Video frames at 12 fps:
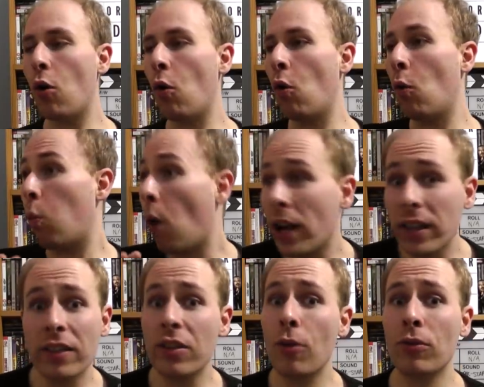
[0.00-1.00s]
or why
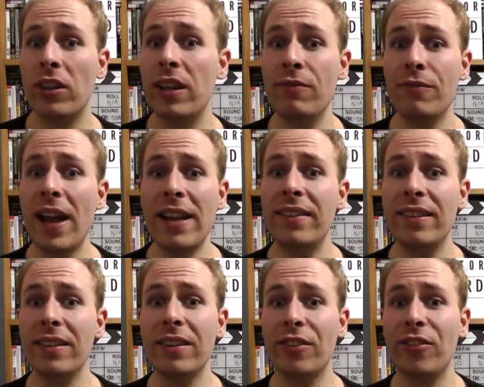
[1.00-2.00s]
the Doctor
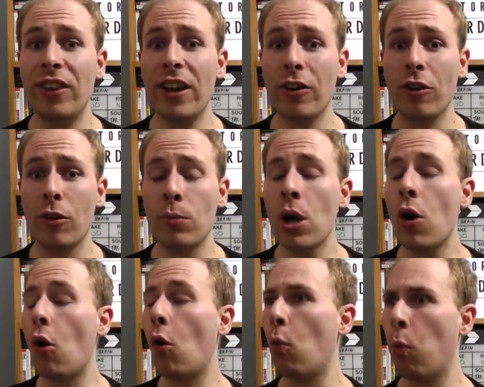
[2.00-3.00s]
invented the serum,
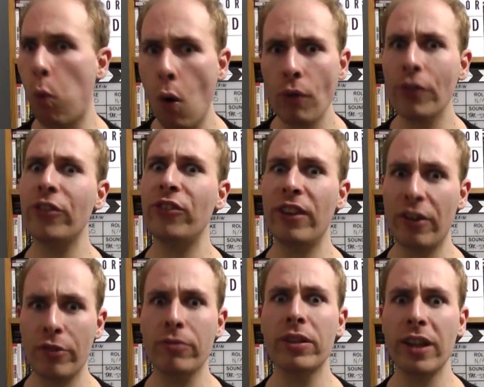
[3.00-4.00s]
or what the
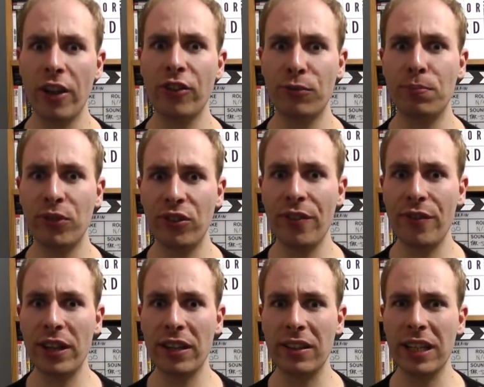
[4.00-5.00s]
serum does
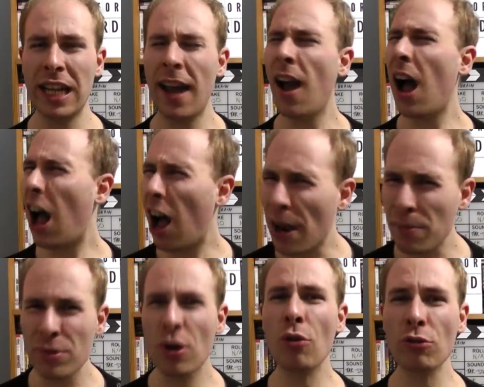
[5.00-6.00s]
specifically,
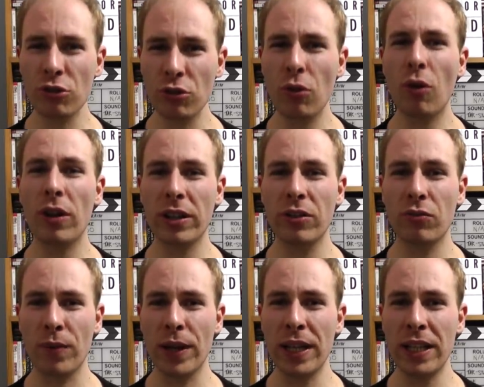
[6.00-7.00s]
I'm not sure I could
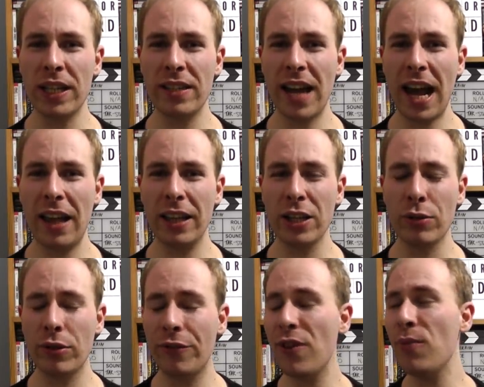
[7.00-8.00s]
really tell
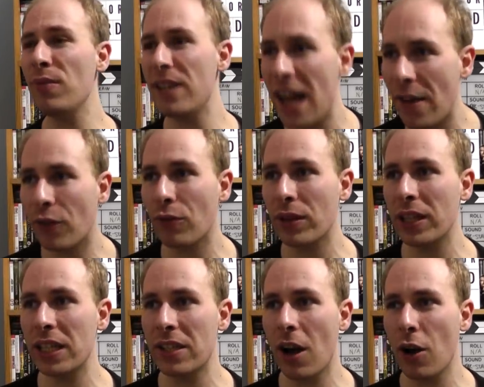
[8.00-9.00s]
you. The film never
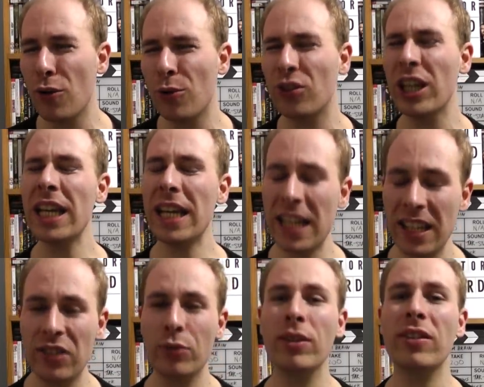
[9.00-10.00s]
really goes
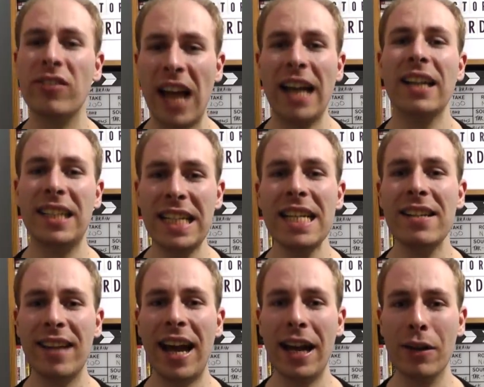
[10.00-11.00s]
into exact
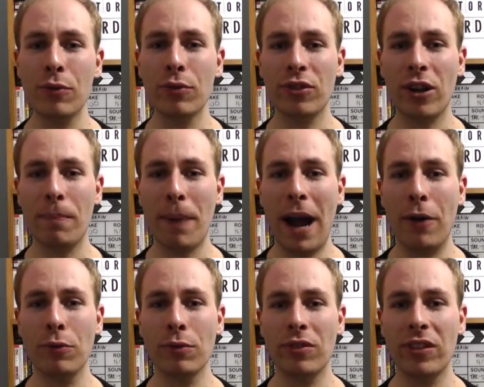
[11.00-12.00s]
details
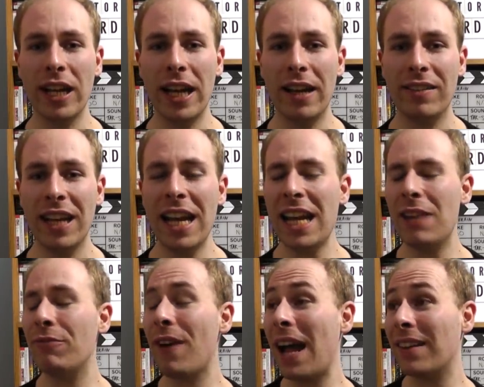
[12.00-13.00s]
about it.
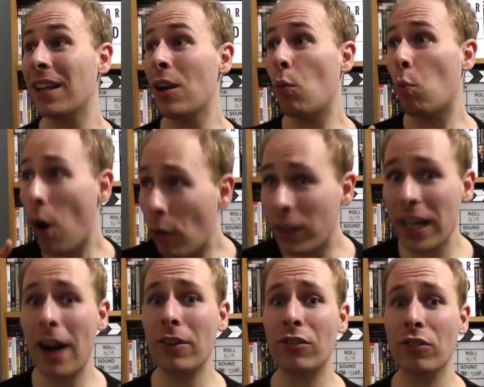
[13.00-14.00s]
In fact, while the
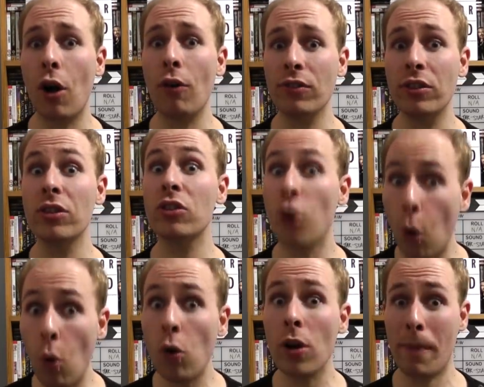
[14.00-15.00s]
characters often
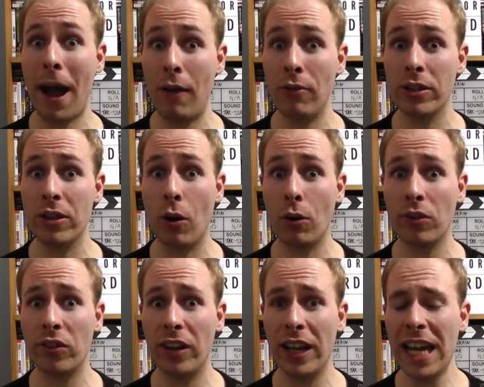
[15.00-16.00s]
talk about the
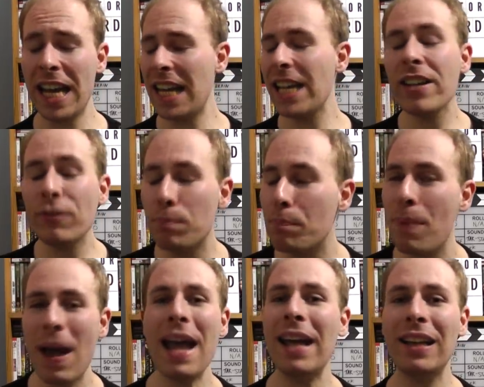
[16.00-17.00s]
Doctor, he's
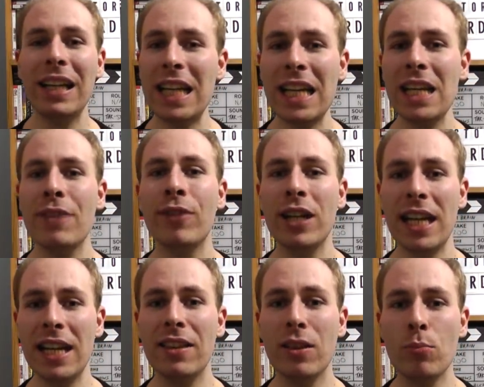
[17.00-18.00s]
barely even
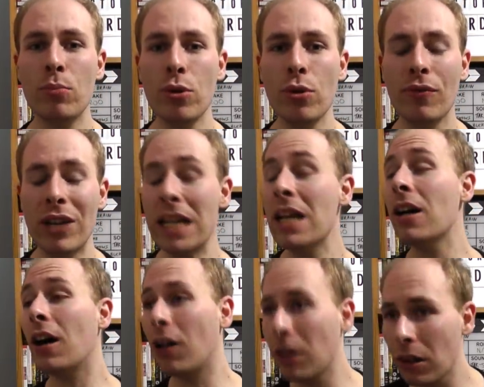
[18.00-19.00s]
in the movie.
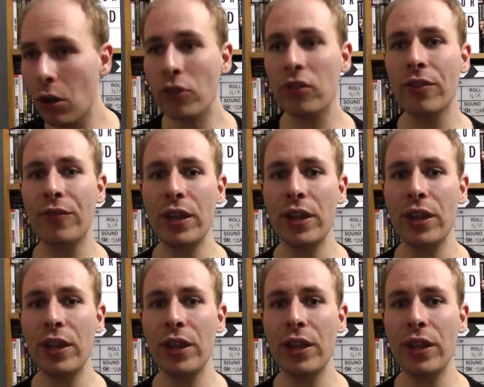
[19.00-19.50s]
A lot of the